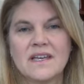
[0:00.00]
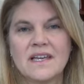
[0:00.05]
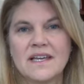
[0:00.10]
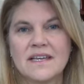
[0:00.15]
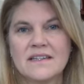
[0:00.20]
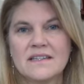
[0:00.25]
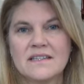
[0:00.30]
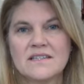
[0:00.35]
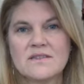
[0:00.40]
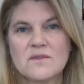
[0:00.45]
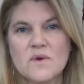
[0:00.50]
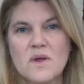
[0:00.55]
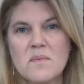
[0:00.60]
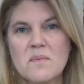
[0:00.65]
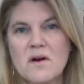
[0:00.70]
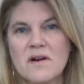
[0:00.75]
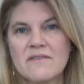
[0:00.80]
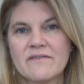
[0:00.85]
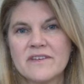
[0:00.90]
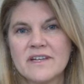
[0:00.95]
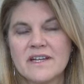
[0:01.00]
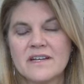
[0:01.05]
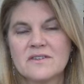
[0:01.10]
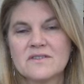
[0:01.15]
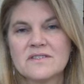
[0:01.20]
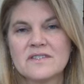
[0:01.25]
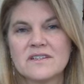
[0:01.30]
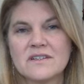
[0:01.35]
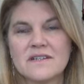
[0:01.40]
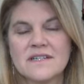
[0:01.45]
In this three-part video
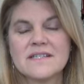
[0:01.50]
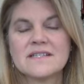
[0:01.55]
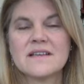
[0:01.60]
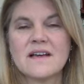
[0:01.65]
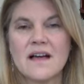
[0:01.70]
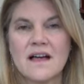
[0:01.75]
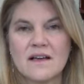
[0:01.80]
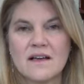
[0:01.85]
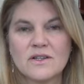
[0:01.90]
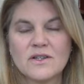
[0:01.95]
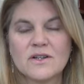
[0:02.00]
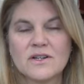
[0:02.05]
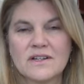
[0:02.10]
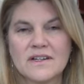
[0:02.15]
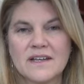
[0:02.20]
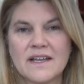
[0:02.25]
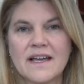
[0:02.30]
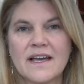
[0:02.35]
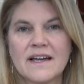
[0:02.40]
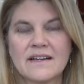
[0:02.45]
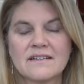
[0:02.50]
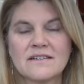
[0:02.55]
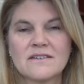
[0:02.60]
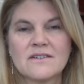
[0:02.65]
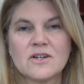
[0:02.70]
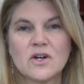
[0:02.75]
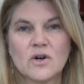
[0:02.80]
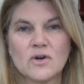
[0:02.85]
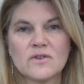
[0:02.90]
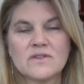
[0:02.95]
series, I'll look at
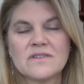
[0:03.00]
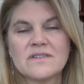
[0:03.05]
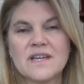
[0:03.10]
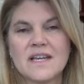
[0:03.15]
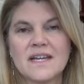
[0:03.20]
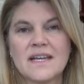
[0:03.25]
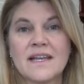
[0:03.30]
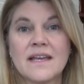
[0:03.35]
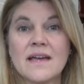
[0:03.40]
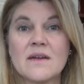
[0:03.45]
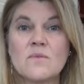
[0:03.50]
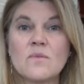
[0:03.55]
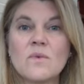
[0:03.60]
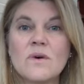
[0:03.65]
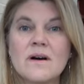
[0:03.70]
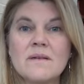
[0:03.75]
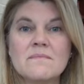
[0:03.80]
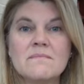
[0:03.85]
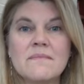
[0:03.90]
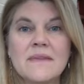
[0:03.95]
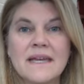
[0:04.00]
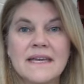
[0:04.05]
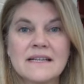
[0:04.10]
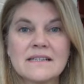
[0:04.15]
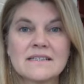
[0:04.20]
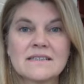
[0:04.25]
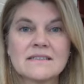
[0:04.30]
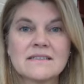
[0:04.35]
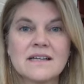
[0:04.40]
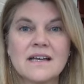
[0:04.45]
goal setting and what
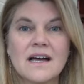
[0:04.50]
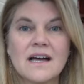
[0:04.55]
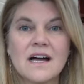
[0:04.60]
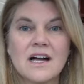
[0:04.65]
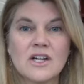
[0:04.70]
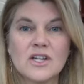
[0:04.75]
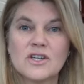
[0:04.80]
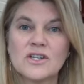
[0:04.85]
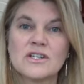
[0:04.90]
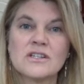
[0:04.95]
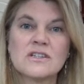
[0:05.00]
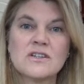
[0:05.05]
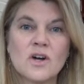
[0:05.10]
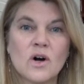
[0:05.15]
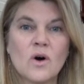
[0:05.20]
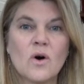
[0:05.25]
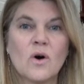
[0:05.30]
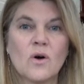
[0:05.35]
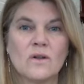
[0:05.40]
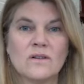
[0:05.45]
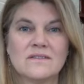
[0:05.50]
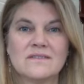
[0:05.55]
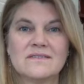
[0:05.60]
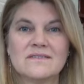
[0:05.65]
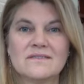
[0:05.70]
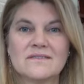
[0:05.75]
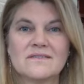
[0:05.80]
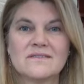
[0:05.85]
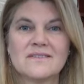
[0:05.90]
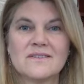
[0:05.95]
makes a good goal.
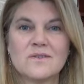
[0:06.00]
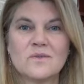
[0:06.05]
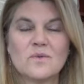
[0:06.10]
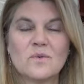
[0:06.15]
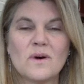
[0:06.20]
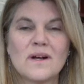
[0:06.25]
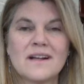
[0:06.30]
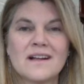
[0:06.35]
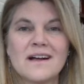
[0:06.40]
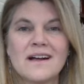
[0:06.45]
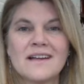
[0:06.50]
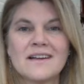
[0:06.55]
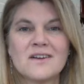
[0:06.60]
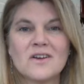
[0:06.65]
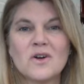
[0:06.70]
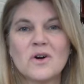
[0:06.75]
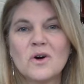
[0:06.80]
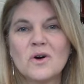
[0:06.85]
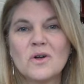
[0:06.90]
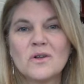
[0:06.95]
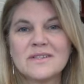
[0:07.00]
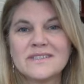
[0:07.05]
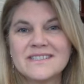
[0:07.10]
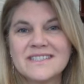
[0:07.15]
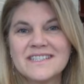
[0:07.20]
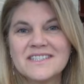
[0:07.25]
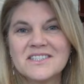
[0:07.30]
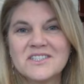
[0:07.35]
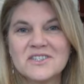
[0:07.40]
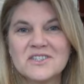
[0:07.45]
What kind of goal is
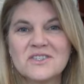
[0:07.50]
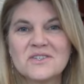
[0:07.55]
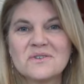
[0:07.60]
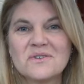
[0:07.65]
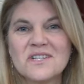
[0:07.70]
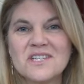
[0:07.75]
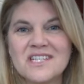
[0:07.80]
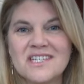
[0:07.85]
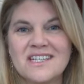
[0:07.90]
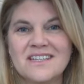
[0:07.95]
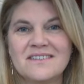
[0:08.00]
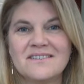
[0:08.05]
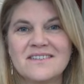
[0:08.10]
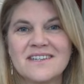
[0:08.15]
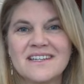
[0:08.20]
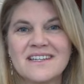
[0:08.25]
easier to achieve?